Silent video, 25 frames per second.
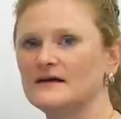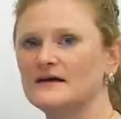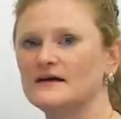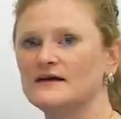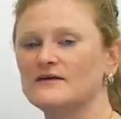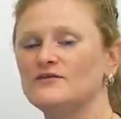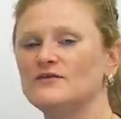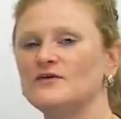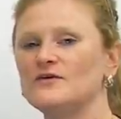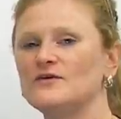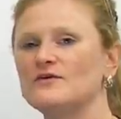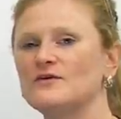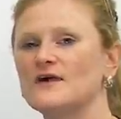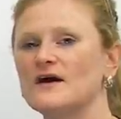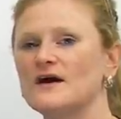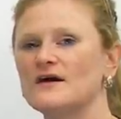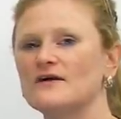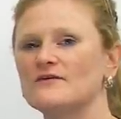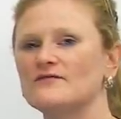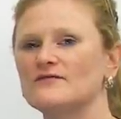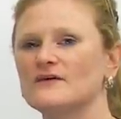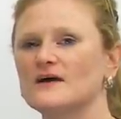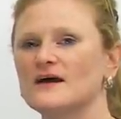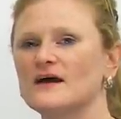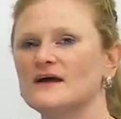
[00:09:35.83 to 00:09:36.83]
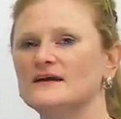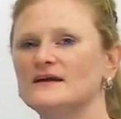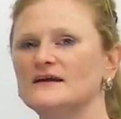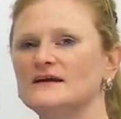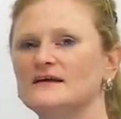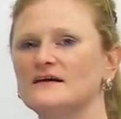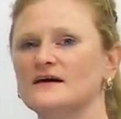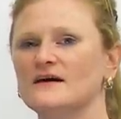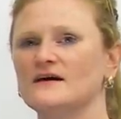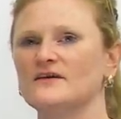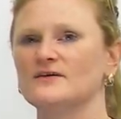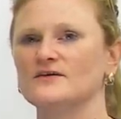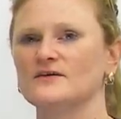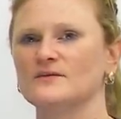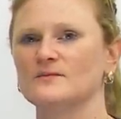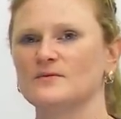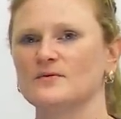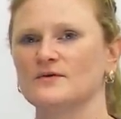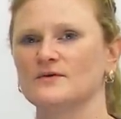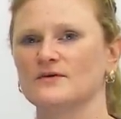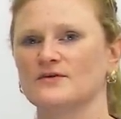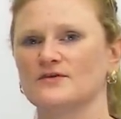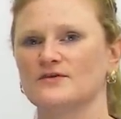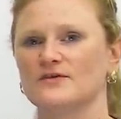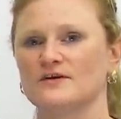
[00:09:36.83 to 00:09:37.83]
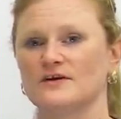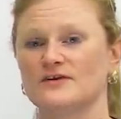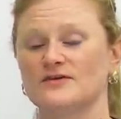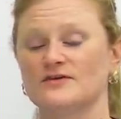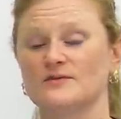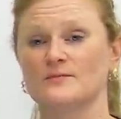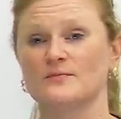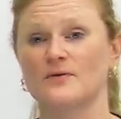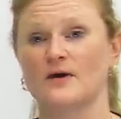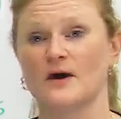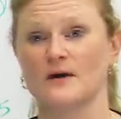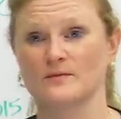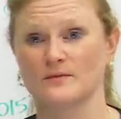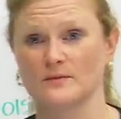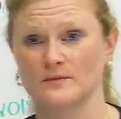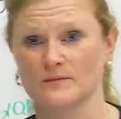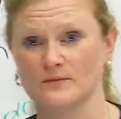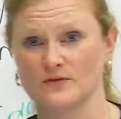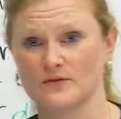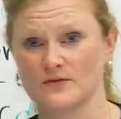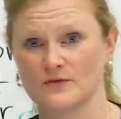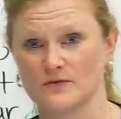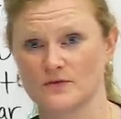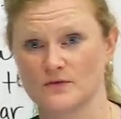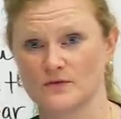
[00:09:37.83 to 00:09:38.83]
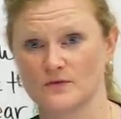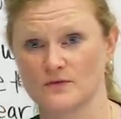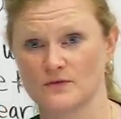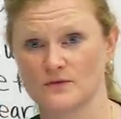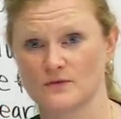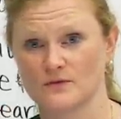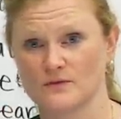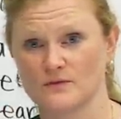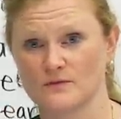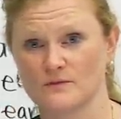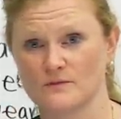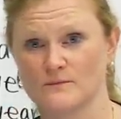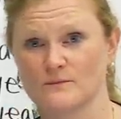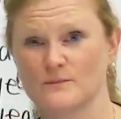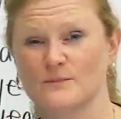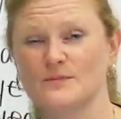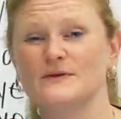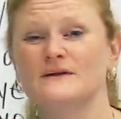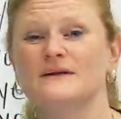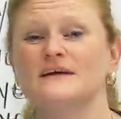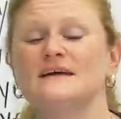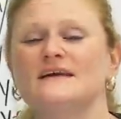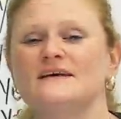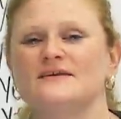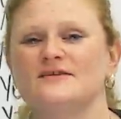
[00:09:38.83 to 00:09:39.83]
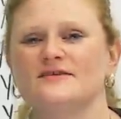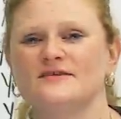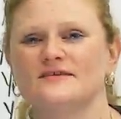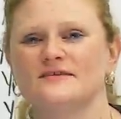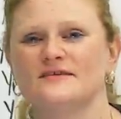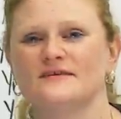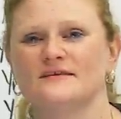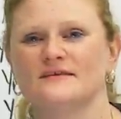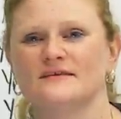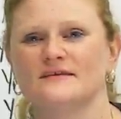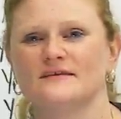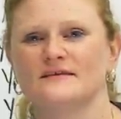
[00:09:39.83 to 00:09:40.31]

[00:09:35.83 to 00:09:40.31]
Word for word: If you have any other pronunciation problems, please